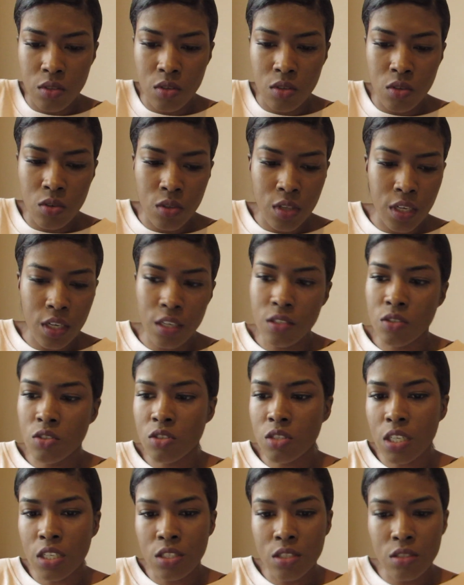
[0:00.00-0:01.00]
so they got
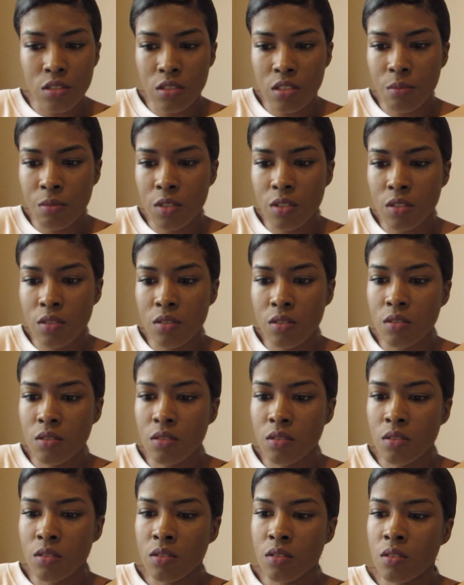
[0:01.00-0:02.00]
instructions or something.
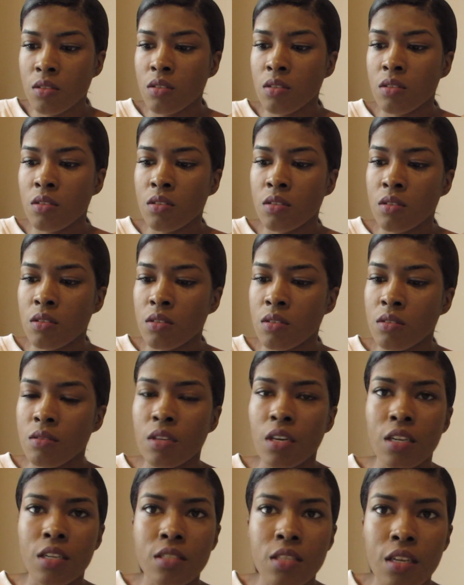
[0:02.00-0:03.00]

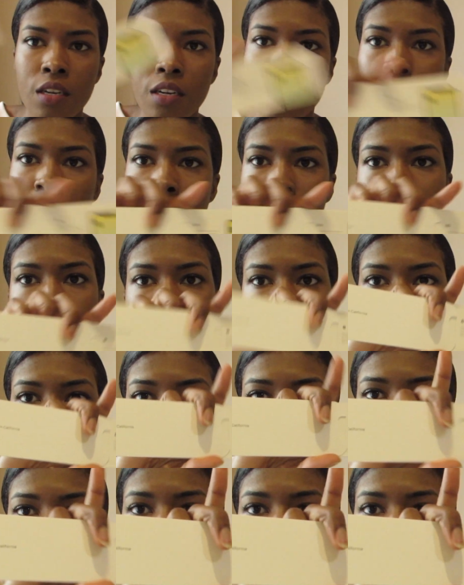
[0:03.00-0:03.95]
How to set it up with your